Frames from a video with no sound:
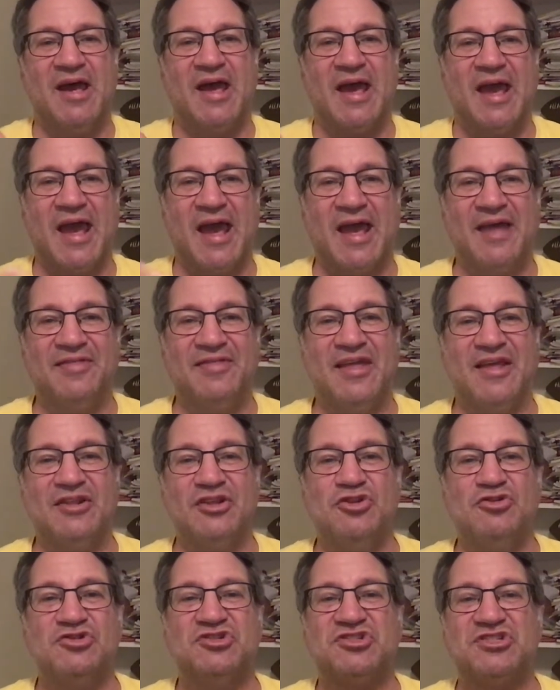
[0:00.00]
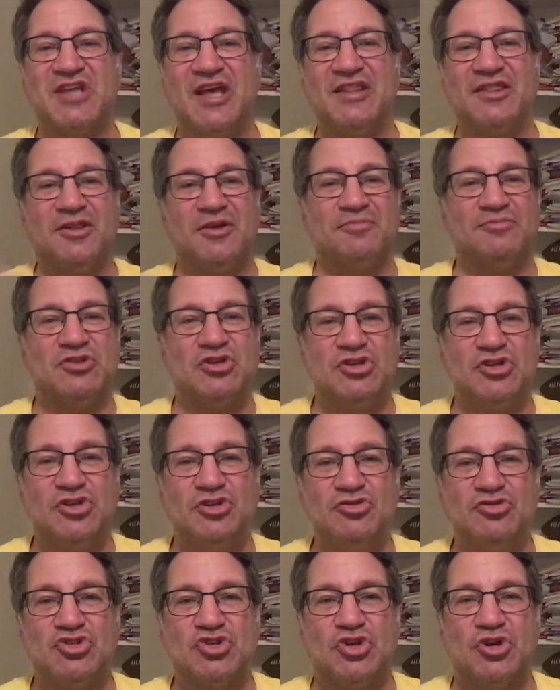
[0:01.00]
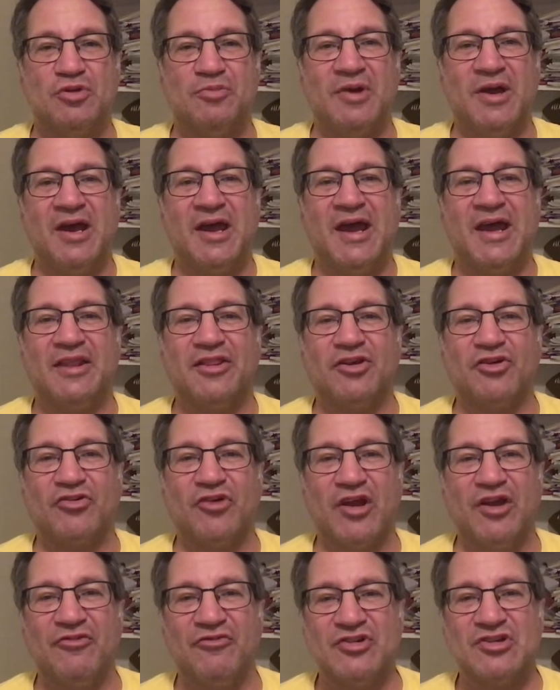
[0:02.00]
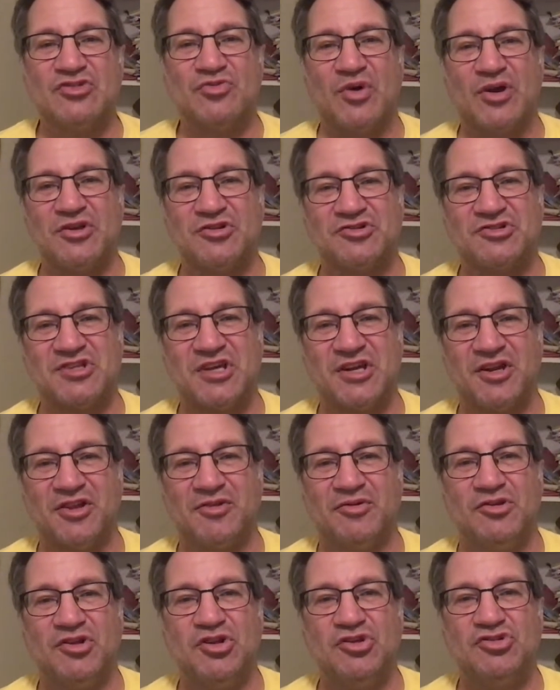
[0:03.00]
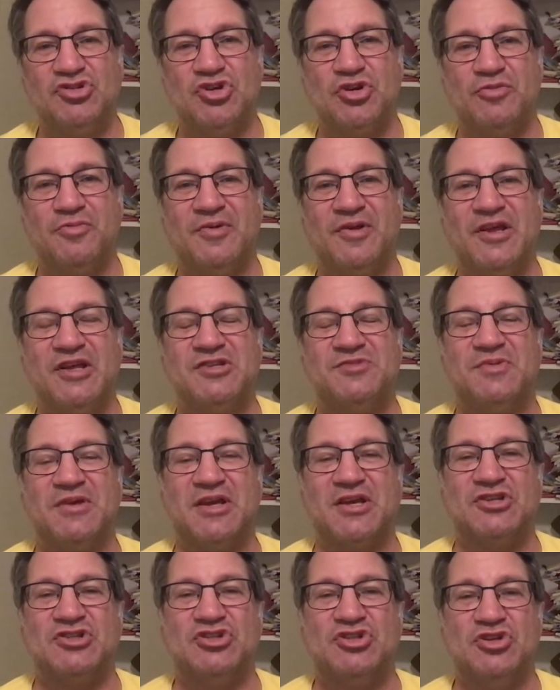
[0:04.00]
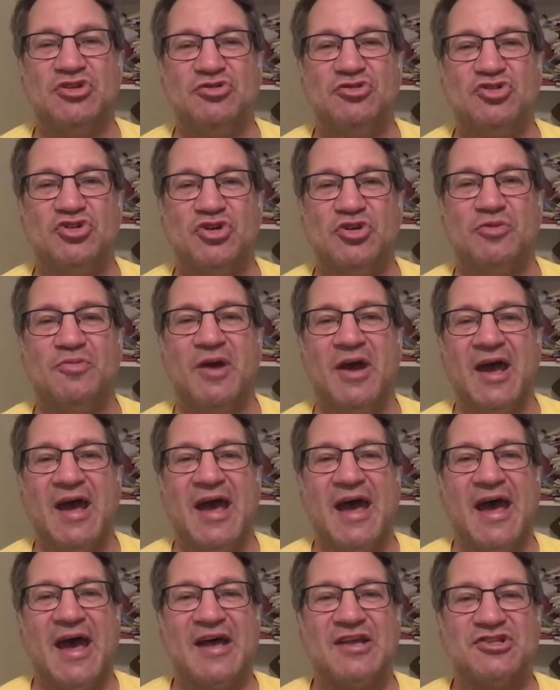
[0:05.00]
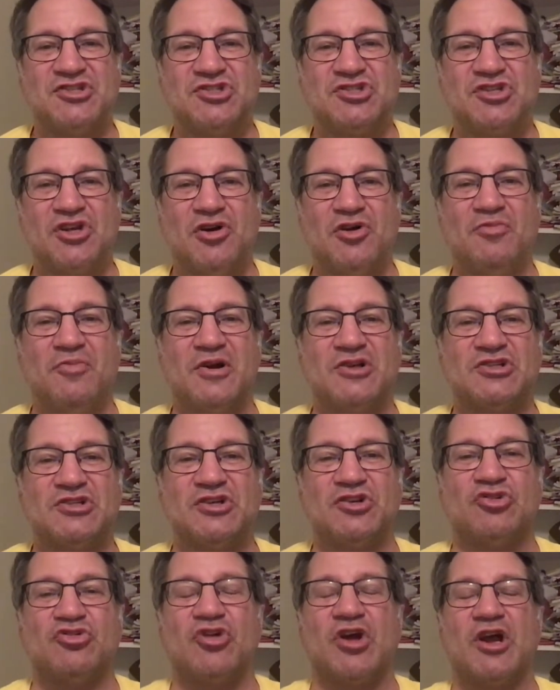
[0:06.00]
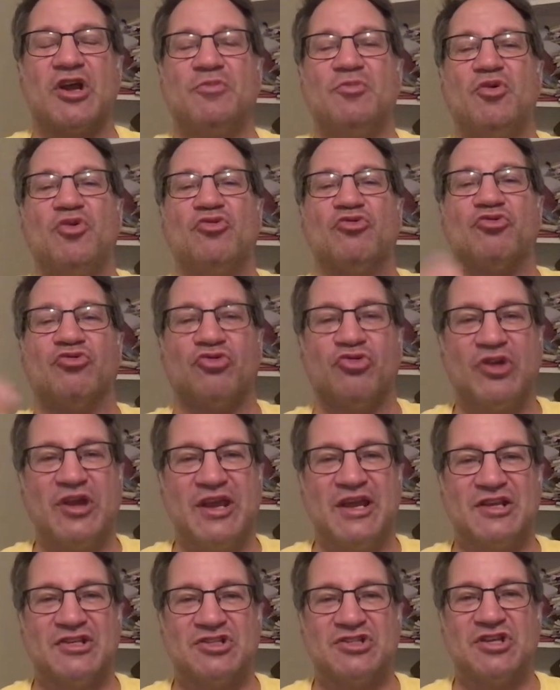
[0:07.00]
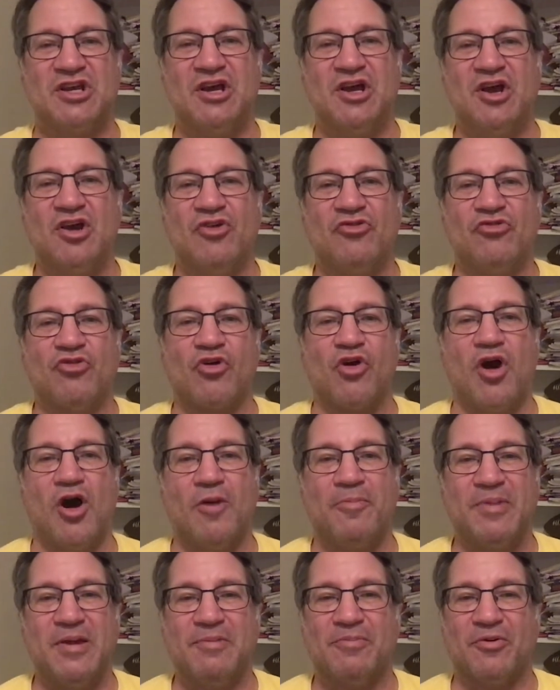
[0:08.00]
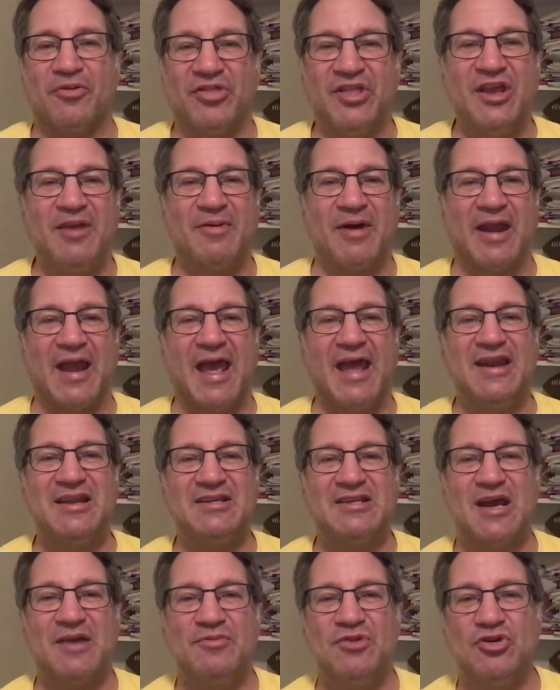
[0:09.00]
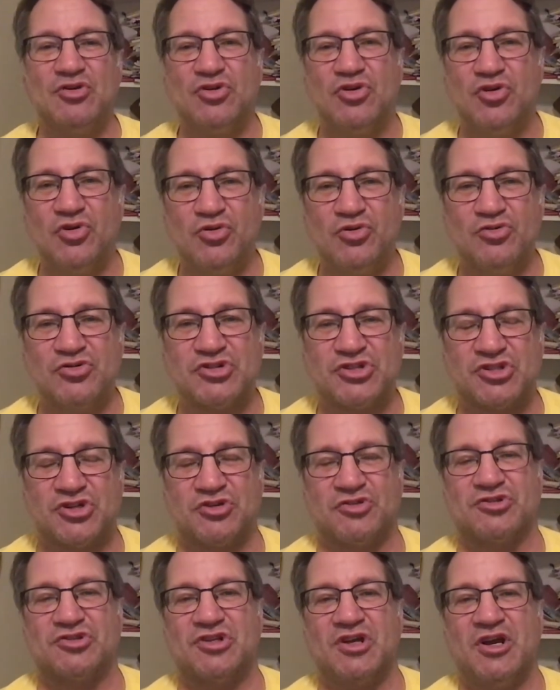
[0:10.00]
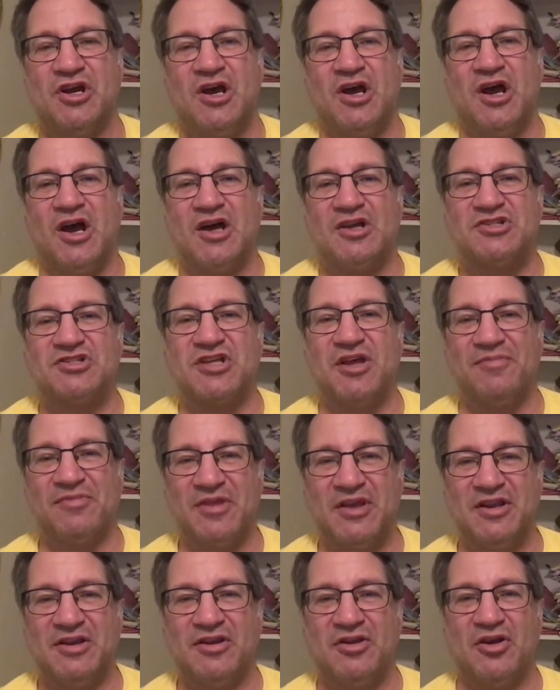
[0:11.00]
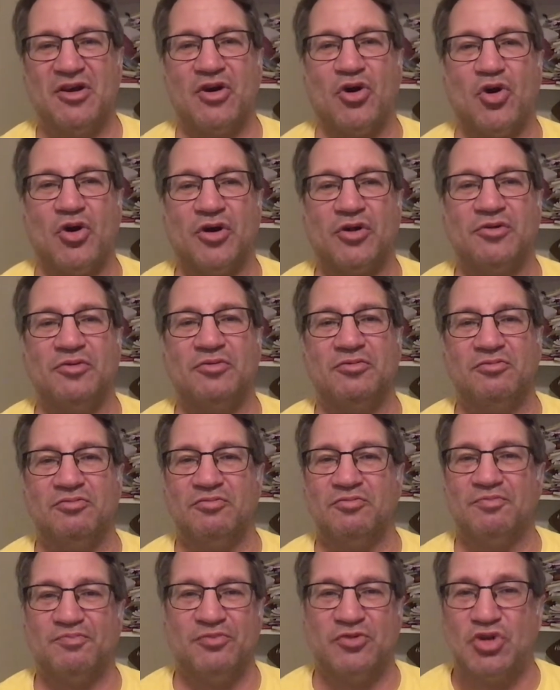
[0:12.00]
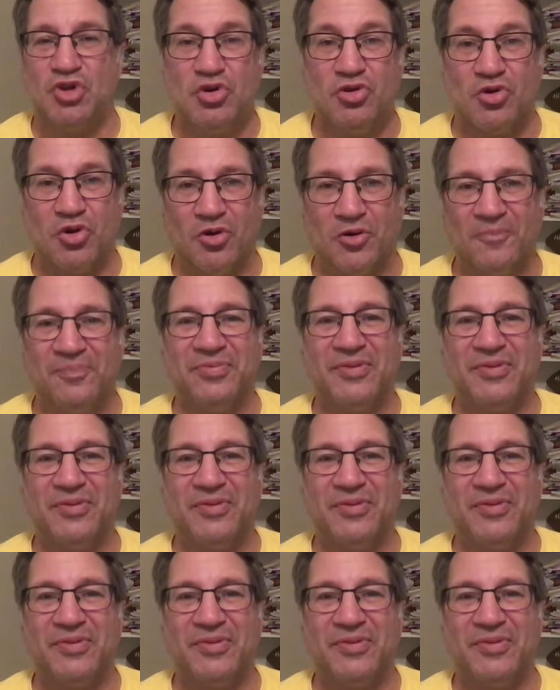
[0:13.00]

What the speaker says: and then you send them to YouTube. And the great reason why you're sending them to YouTube is because YouTube has so much incredible reach for all people. Think about it. Anytime you Google search something on Google,